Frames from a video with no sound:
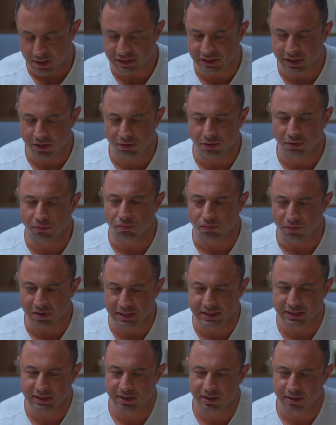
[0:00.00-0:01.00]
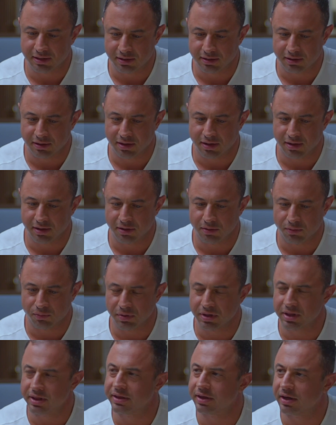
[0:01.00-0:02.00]
Is there a risk
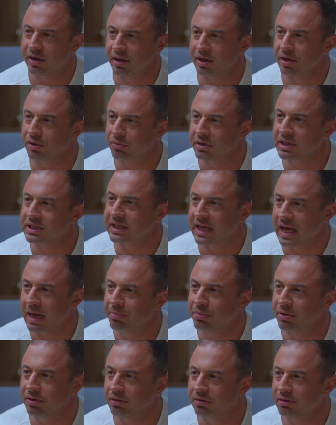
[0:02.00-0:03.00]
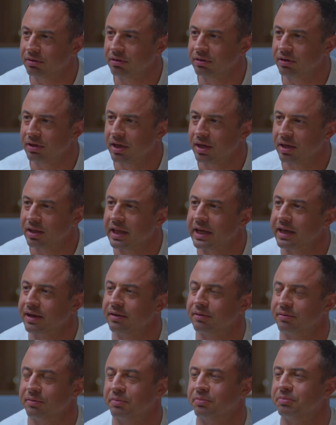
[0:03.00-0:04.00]
with increased capital?
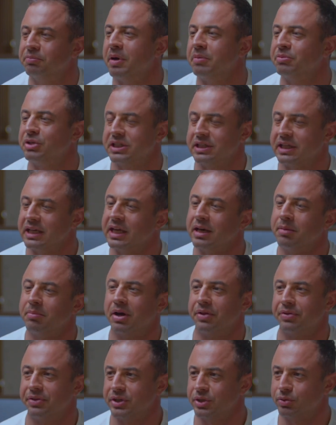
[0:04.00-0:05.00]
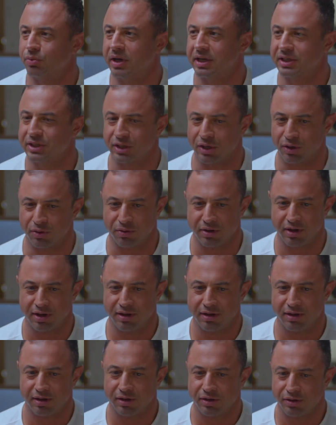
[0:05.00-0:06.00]
Like, I'm just thinking about this way. So
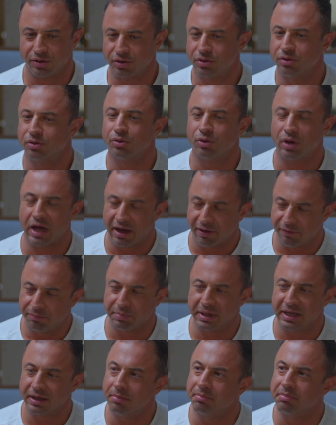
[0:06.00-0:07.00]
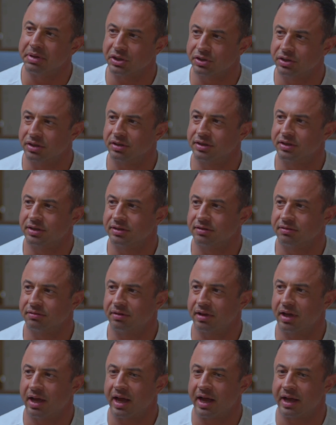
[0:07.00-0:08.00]
you have big ambitions
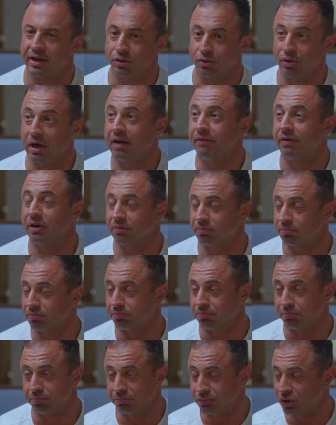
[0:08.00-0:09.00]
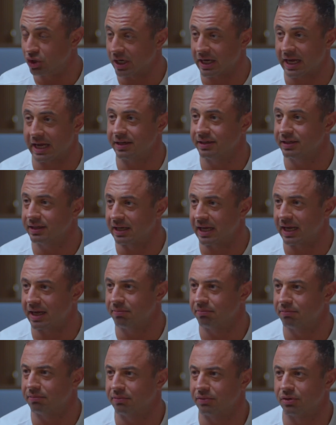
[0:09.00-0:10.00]
and you have a gigantic
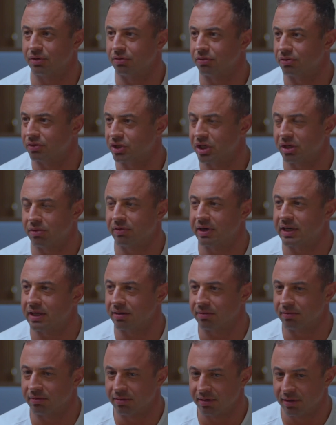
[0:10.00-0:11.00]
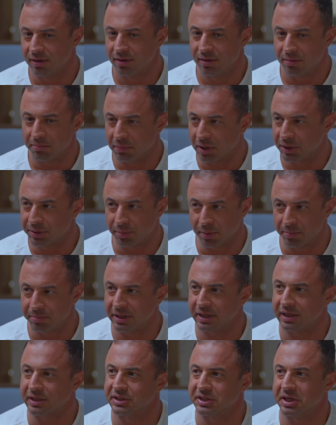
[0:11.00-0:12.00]
game. You're generating multiple
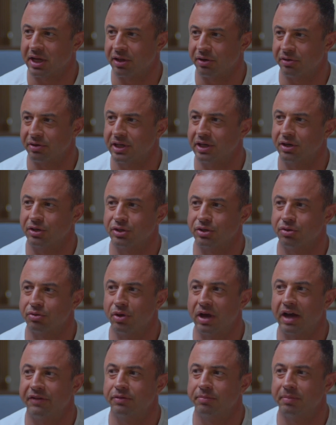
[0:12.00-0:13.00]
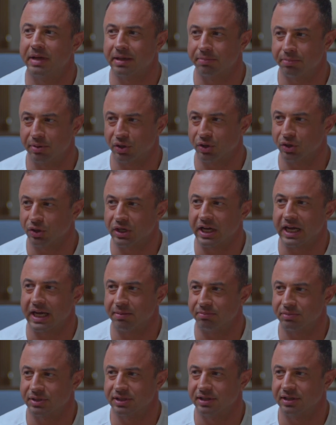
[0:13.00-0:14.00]
billions of dollars a year, so you have to make bigger
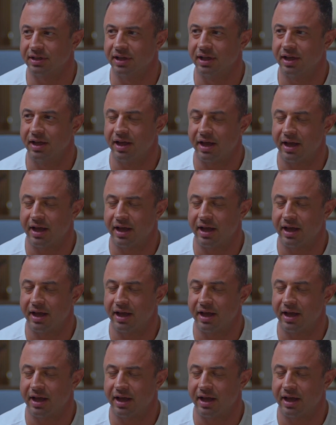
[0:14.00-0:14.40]
games. Yeah.